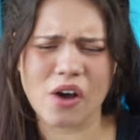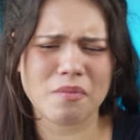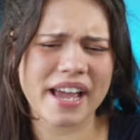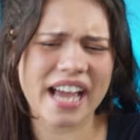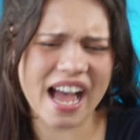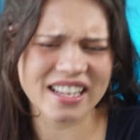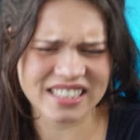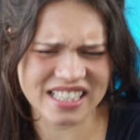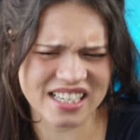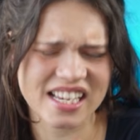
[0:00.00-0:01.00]
Oh my god,
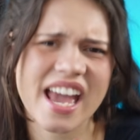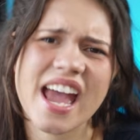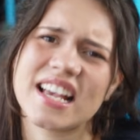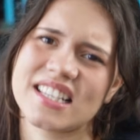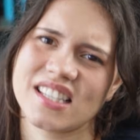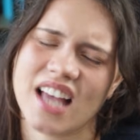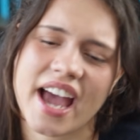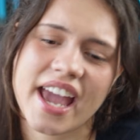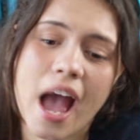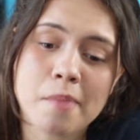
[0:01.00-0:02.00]
yes.
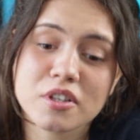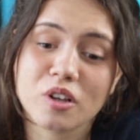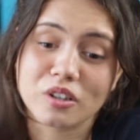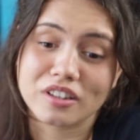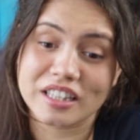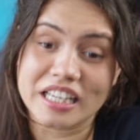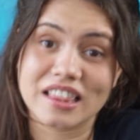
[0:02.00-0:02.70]
I absolutely